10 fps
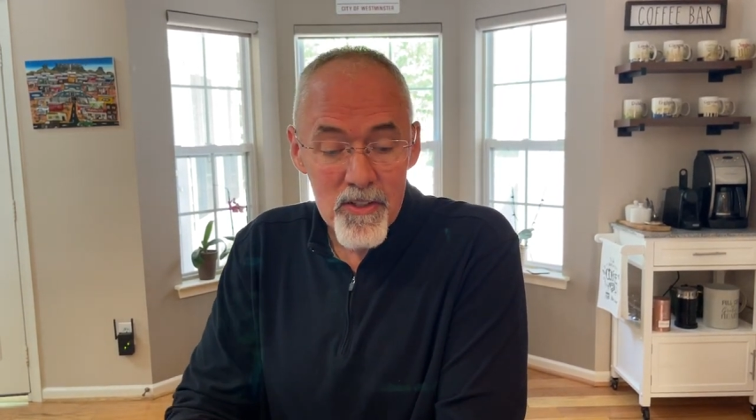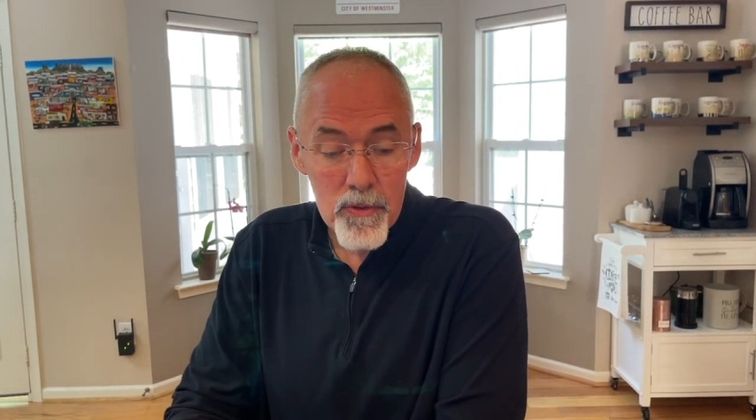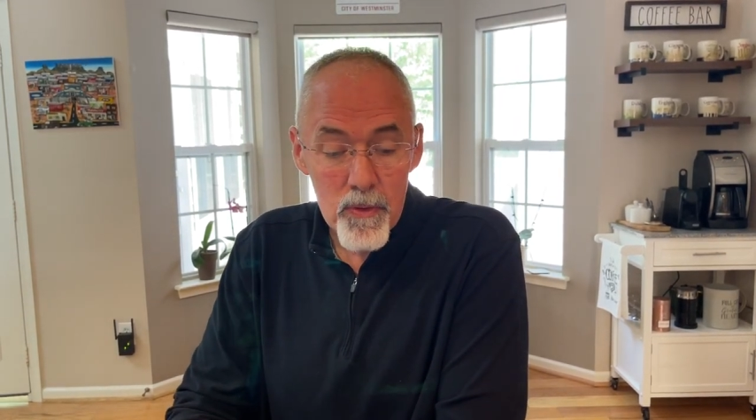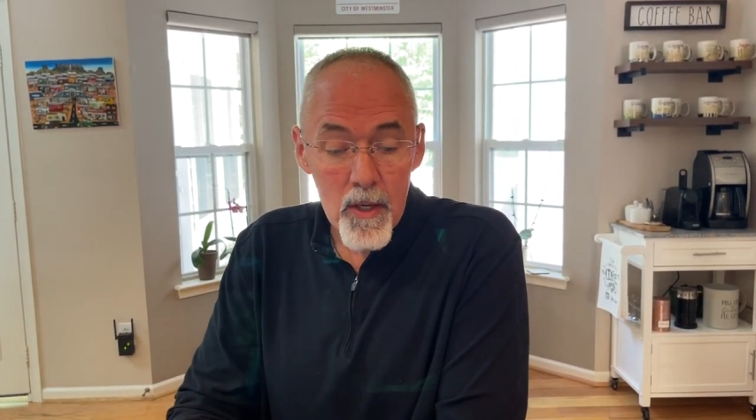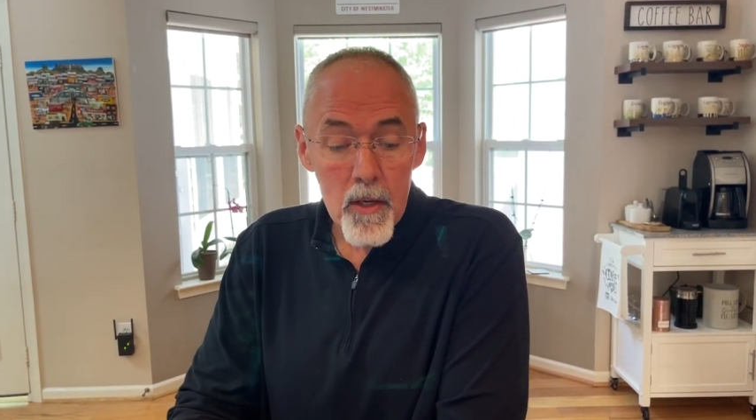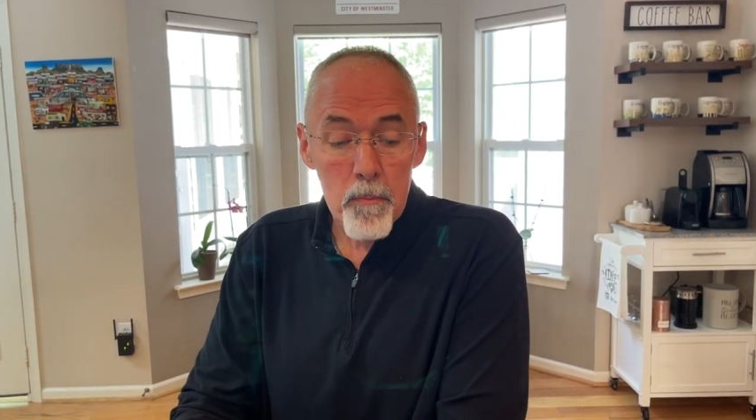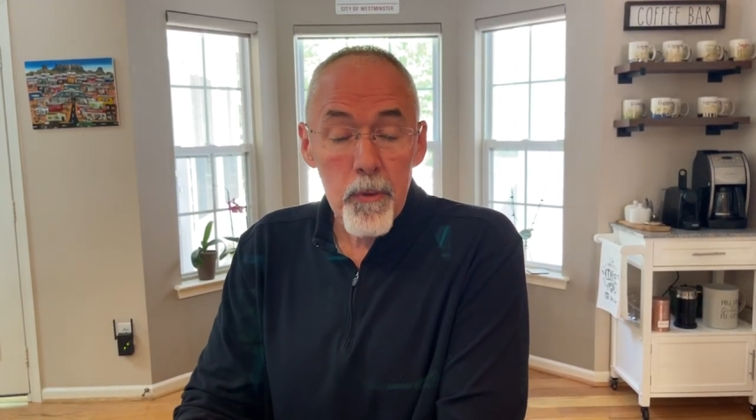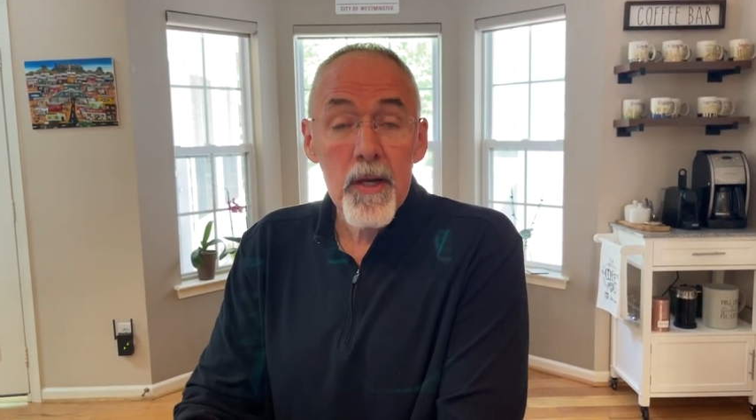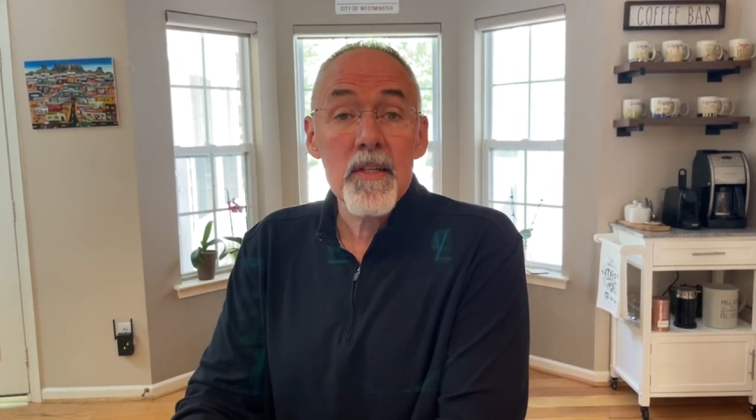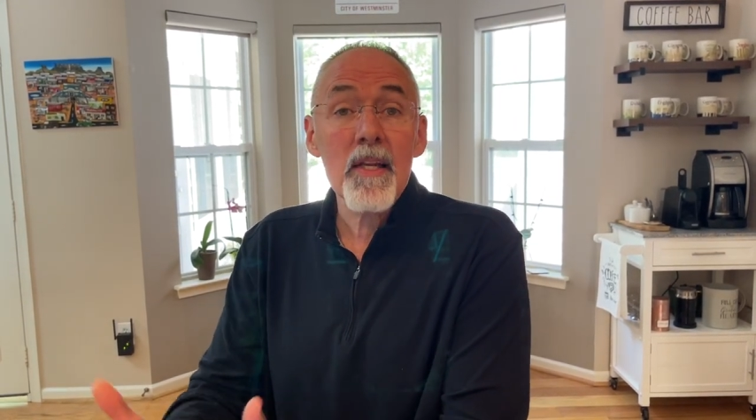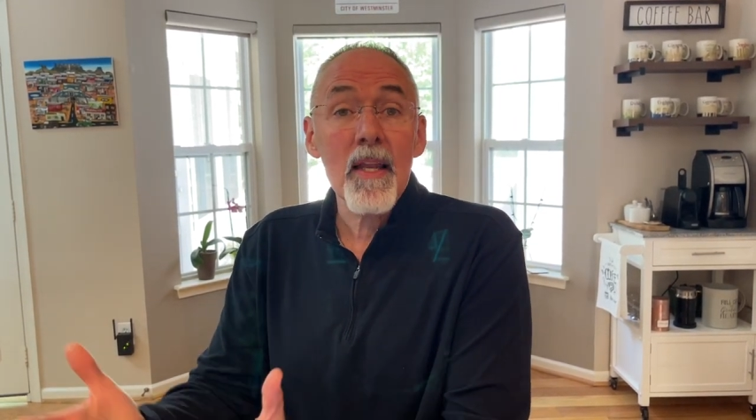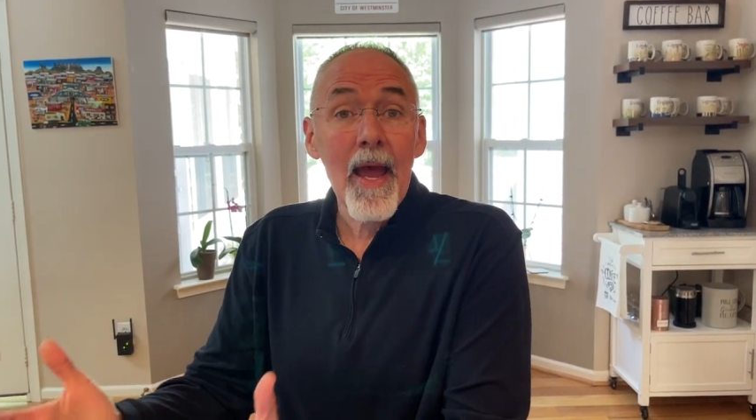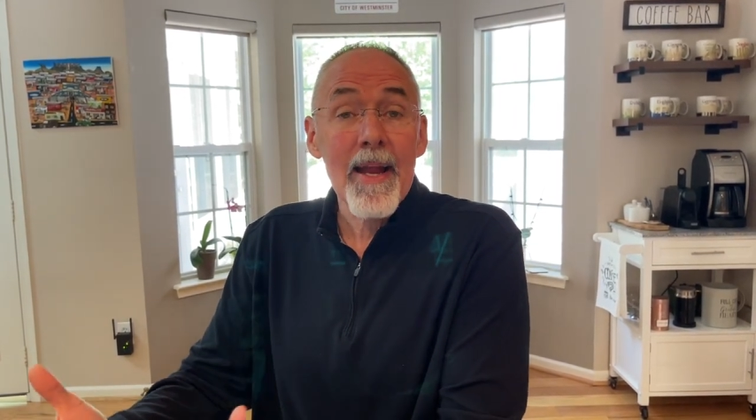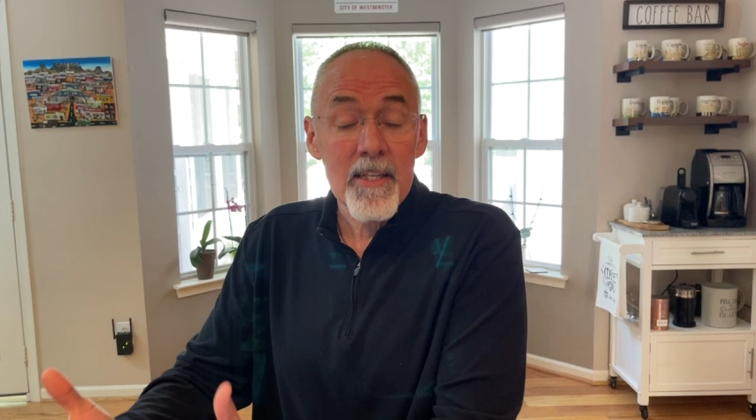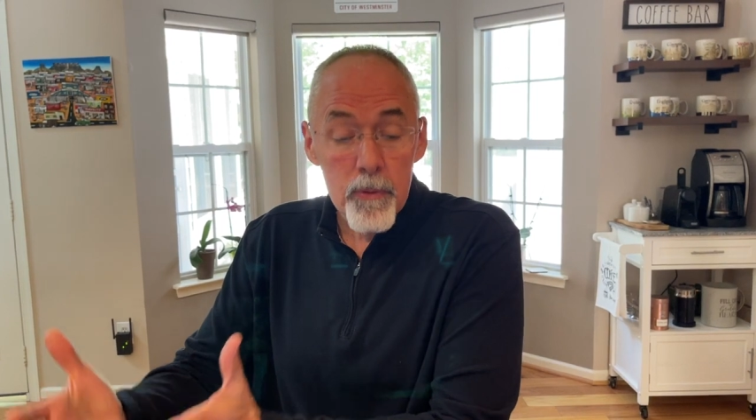to bring to
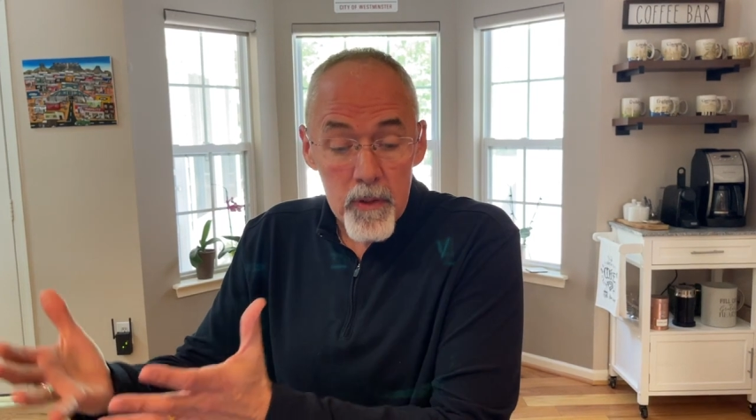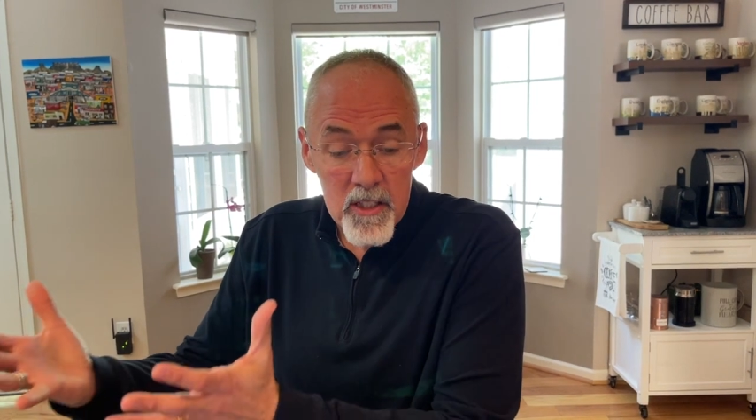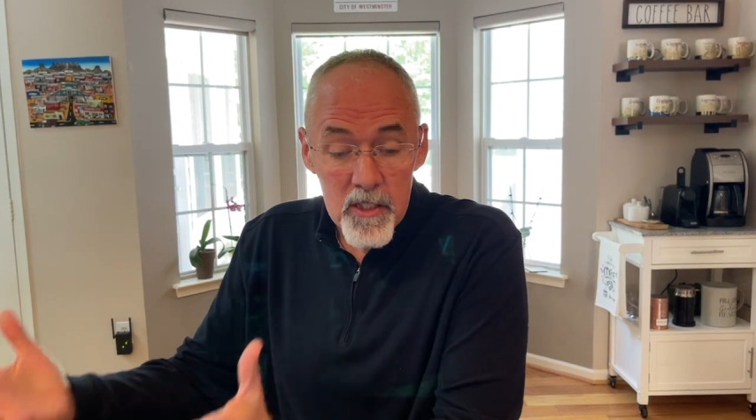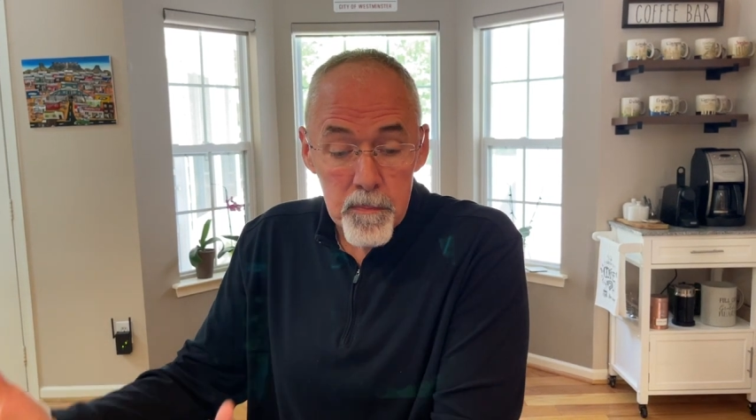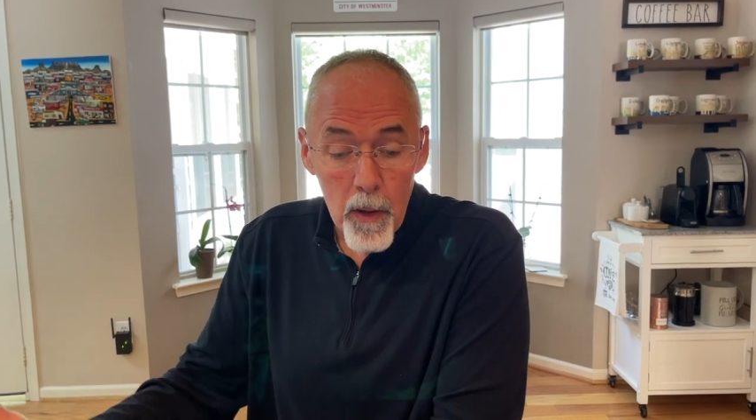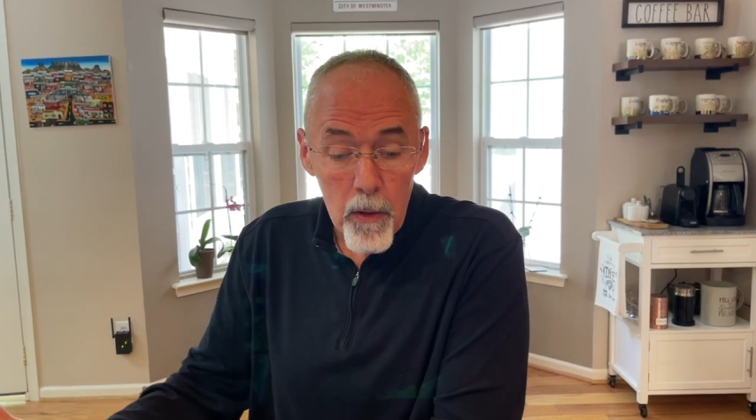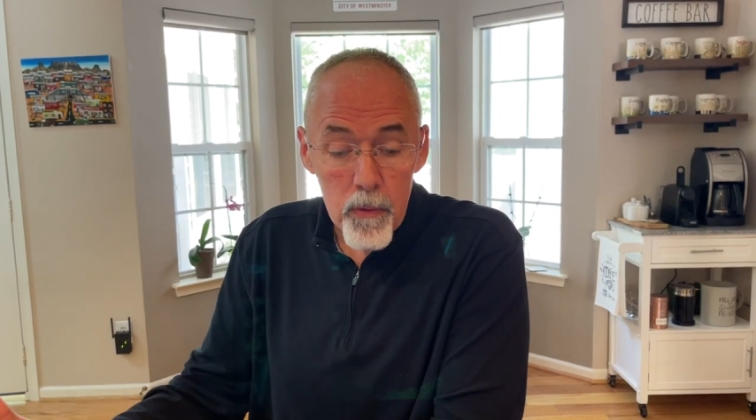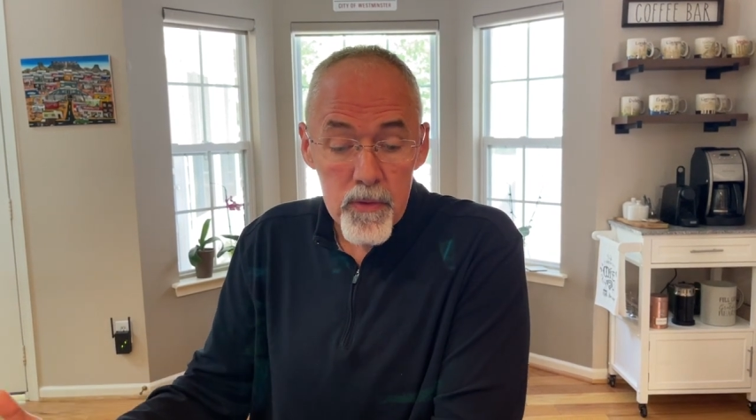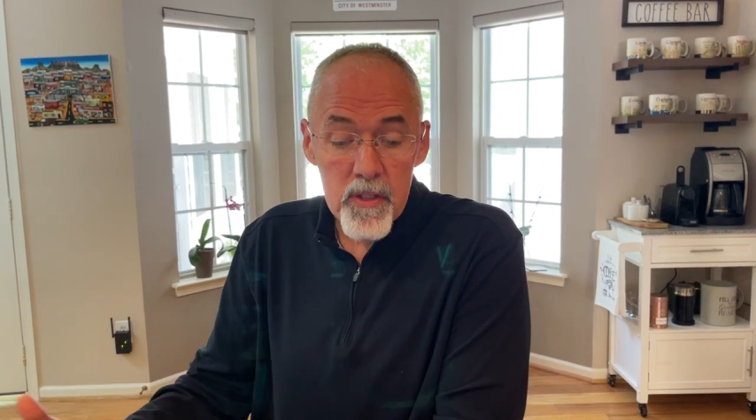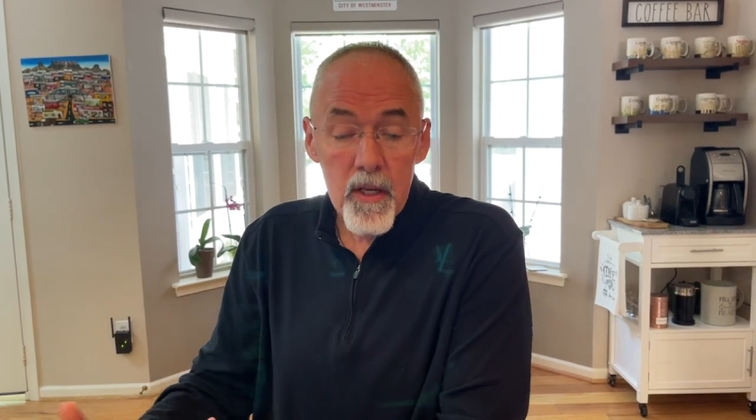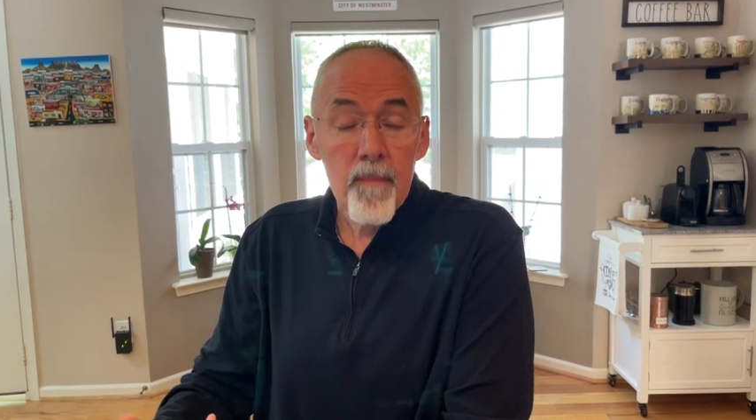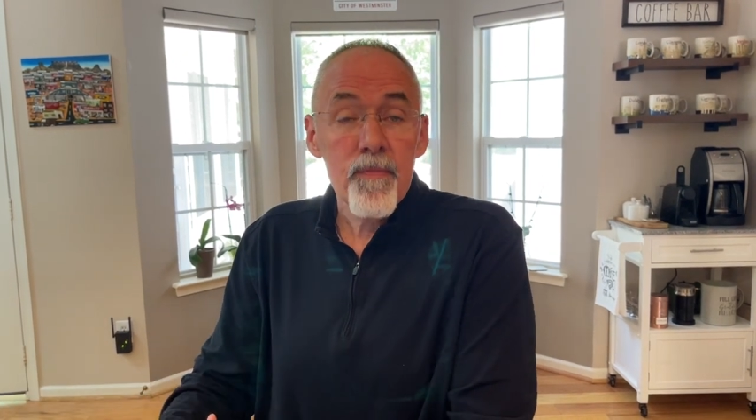light, to expose,